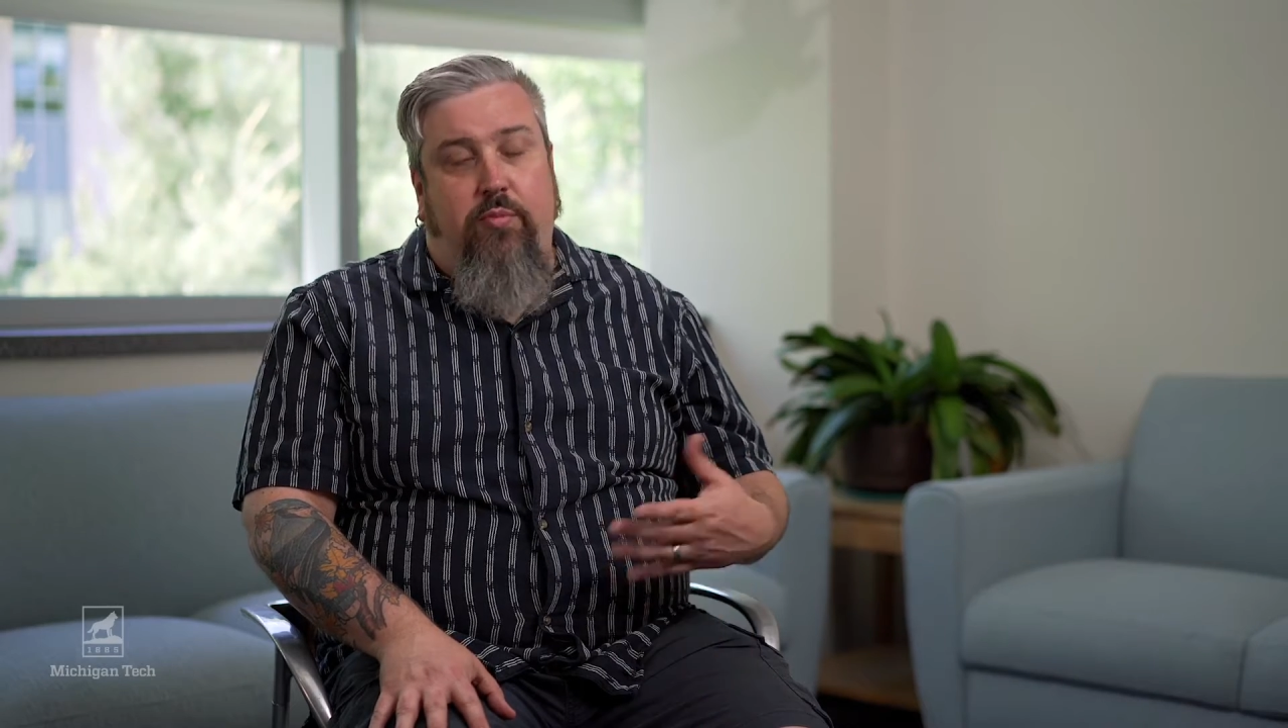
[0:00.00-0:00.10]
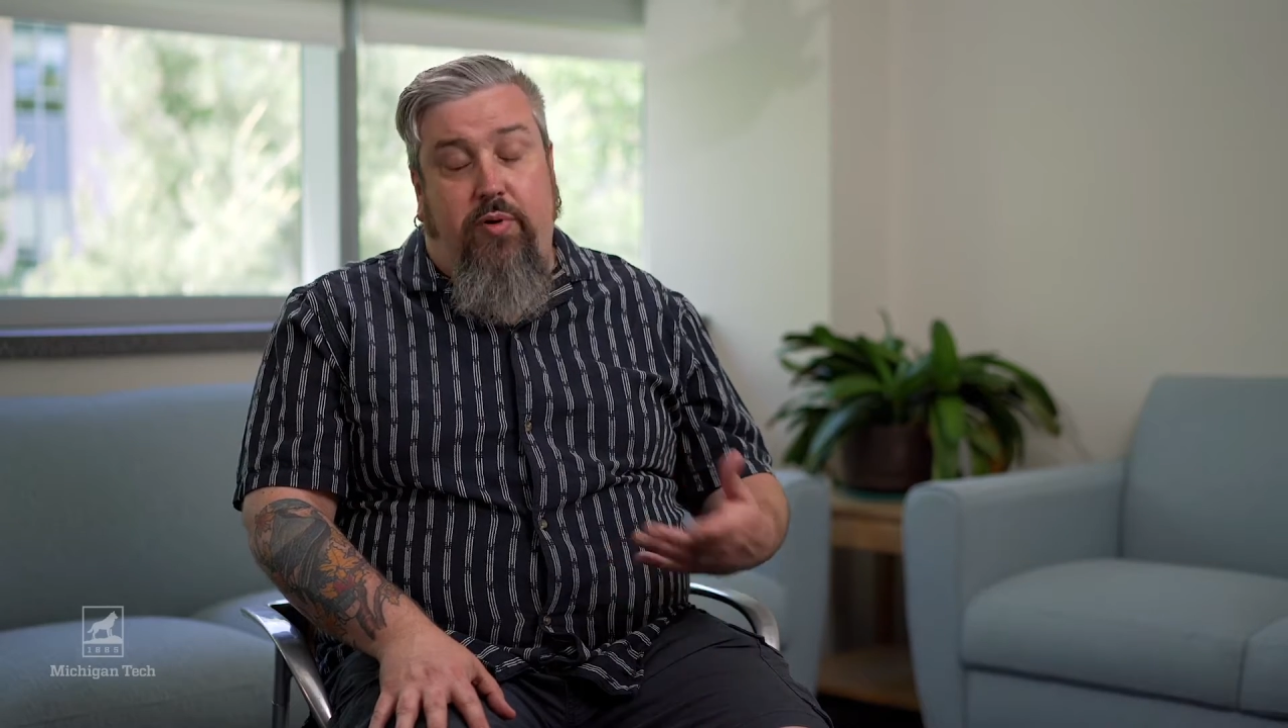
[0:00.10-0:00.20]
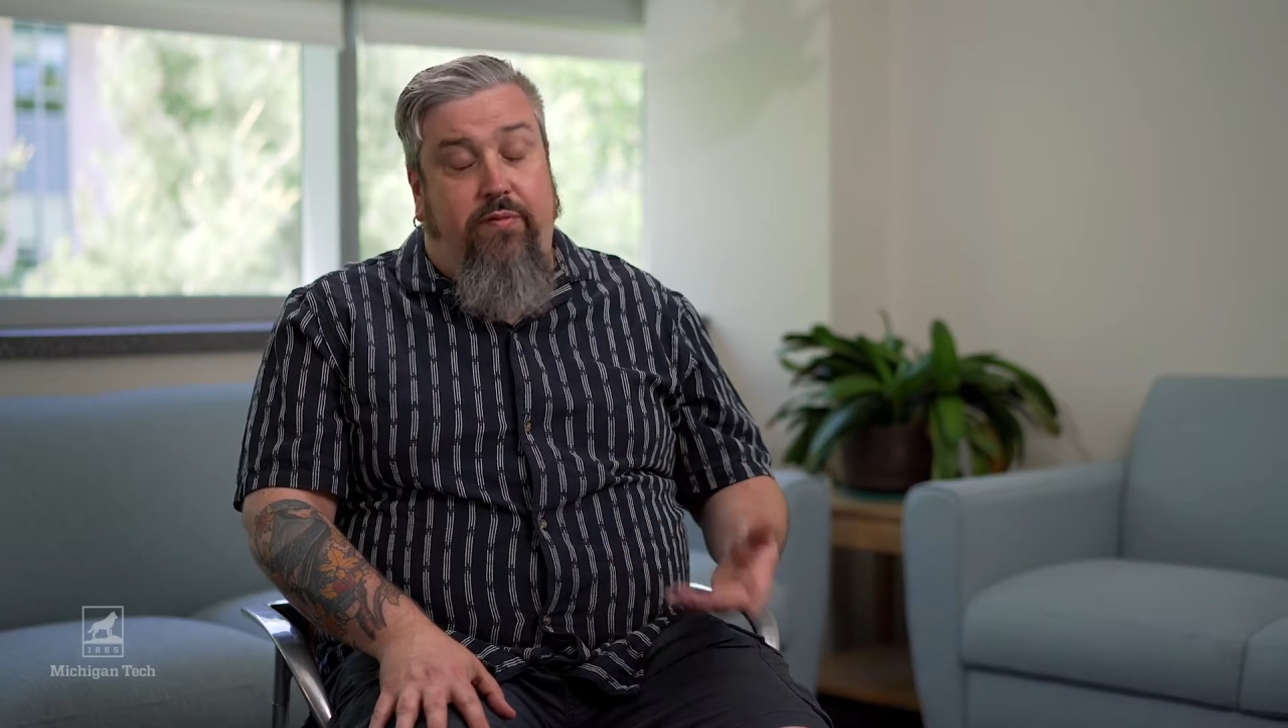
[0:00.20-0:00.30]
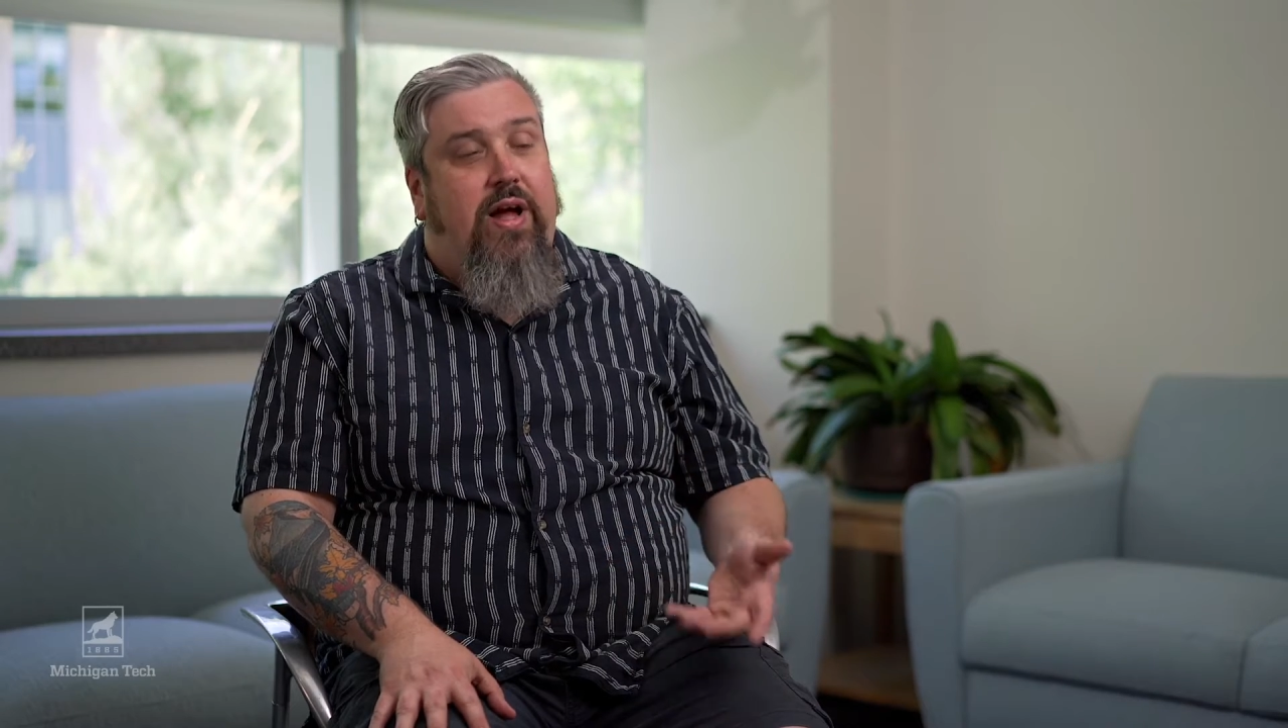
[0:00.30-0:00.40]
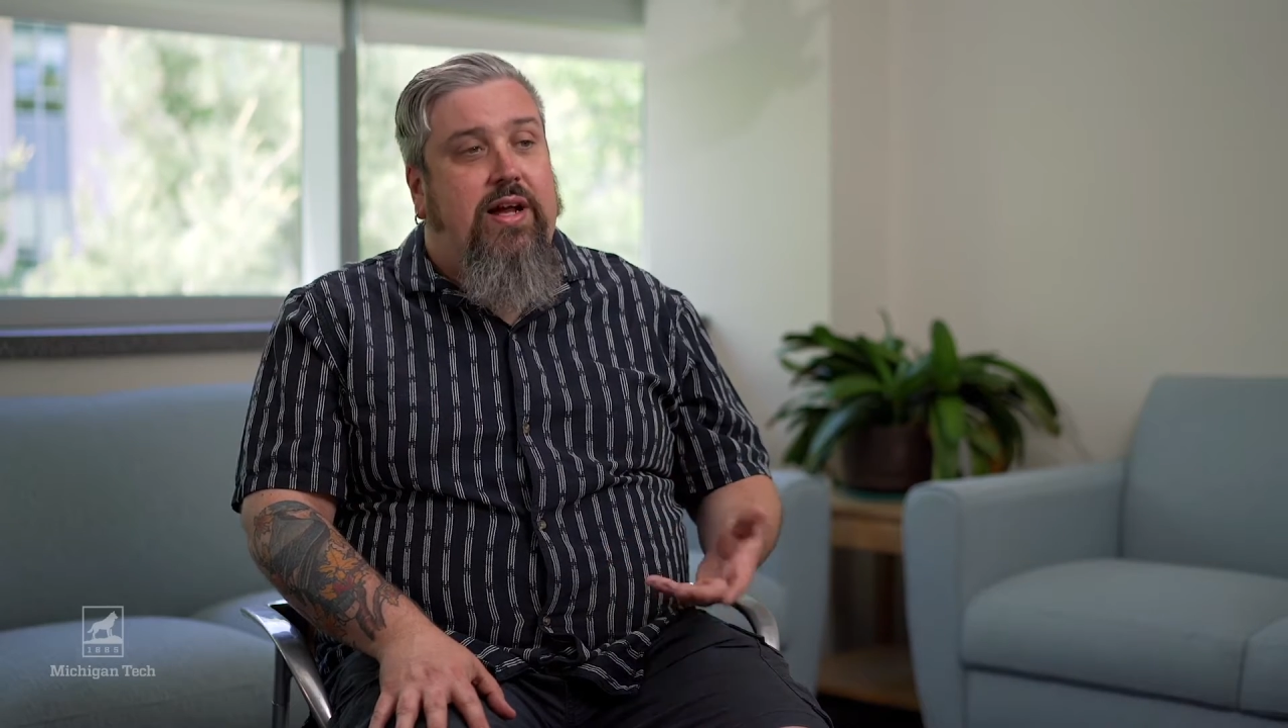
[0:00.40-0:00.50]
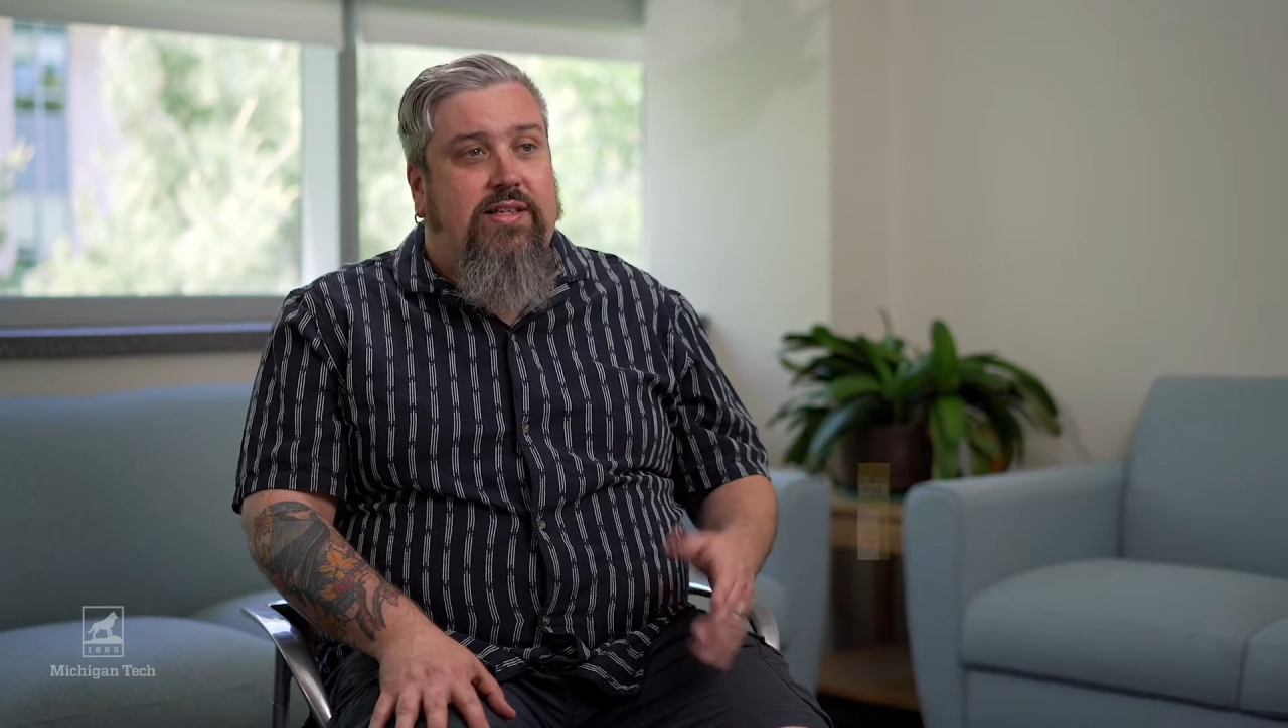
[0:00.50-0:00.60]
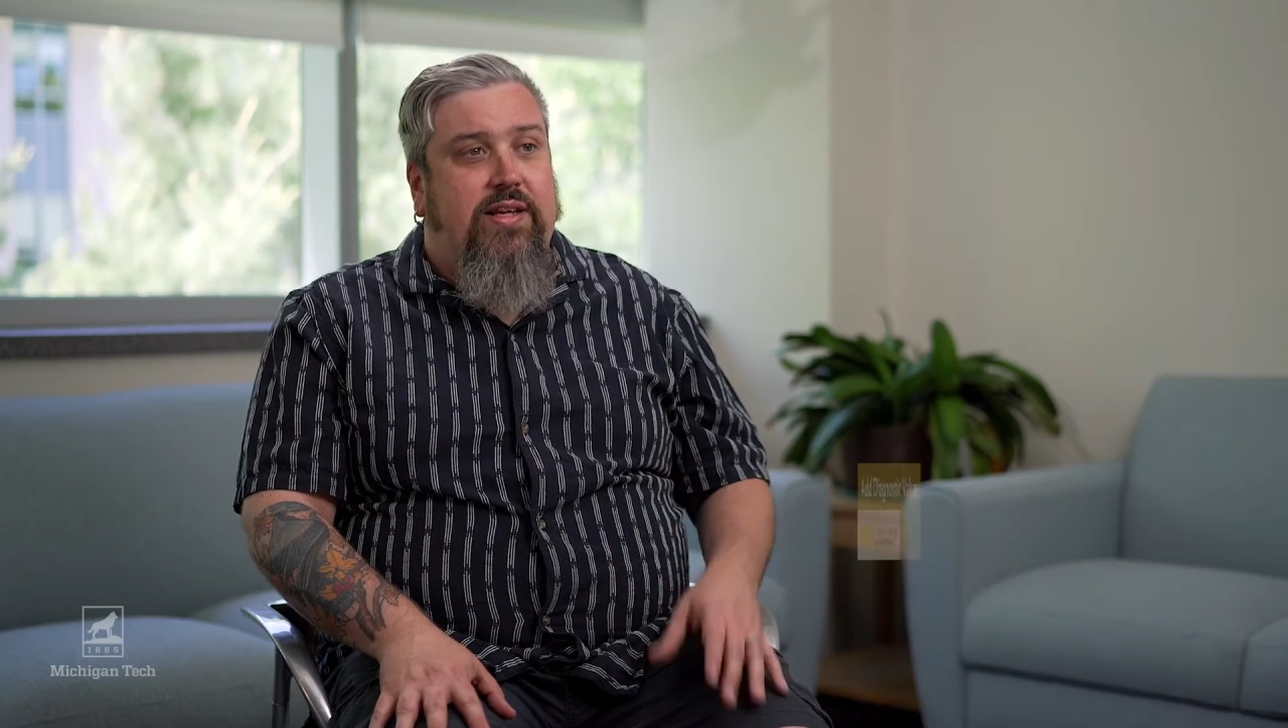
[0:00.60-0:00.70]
provide